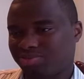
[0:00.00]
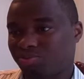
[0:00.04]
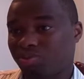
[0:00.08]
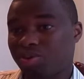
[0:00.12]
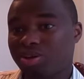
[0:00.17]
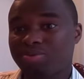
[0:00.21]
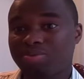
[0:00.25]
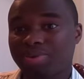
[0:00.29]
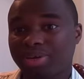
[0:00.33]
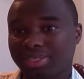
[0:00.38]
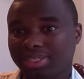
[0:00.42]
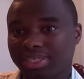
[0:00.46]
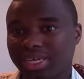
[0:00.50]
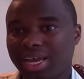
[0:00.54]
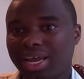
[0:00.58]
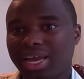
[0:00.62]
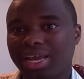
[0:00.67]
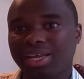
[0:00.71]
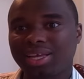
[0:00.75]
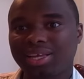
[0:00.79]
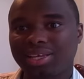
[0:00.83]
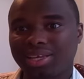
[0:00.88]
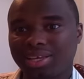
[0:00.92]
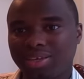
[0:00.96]
pretty much
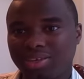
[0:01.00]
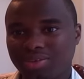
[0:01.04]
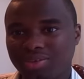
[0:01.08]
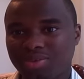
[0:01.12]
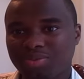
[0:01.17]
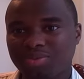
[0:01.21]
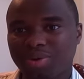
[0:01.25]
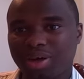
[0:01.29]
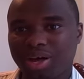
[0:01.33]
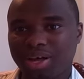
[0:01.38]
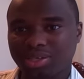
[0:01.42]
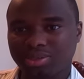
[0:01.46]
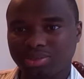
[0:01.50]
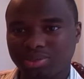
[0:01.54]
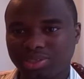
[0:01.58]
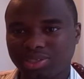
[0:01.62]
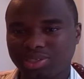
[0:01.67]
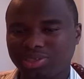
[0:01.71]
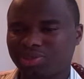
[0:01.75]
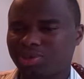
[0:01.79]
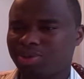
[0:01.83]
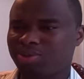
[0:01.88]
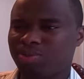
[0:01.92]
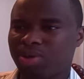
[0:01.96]
anything you could possibly
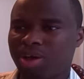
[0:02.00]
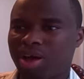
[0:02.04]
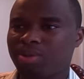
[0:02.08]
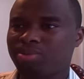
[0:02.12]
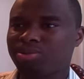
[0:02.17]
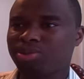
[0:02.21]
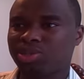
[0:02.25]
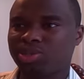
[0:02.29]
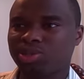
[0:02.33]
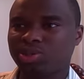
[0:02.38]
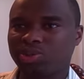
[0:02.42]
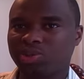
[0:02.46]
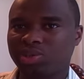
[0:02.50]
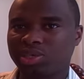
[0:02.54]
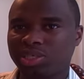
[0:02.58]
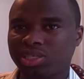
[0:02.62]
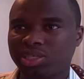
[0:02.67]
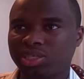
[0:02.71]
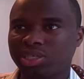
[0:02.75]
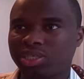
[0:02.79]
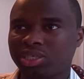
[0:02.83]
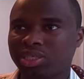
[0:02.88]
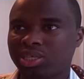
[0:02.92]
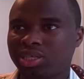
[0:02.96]
do. And I was
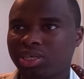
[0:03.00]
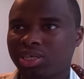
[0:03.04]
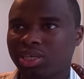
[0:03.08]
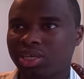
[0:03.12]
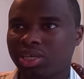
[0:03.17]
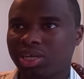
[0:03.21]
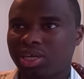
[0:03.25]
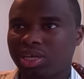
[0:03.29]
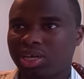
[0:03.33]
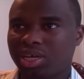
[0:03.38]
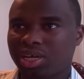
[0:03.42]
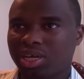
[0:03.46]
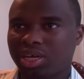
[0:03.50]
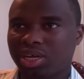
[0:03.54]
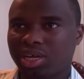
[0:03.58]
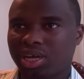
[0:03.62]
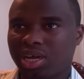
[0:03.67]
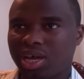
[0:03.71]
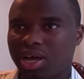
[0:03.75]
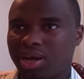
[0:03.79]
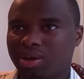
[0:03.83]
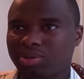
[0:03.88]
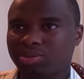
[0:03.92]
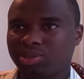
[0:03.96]
doing
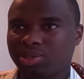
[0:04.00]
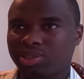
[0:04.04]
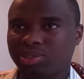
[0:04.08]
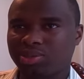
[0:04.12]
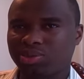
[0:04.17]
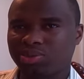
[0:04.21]
a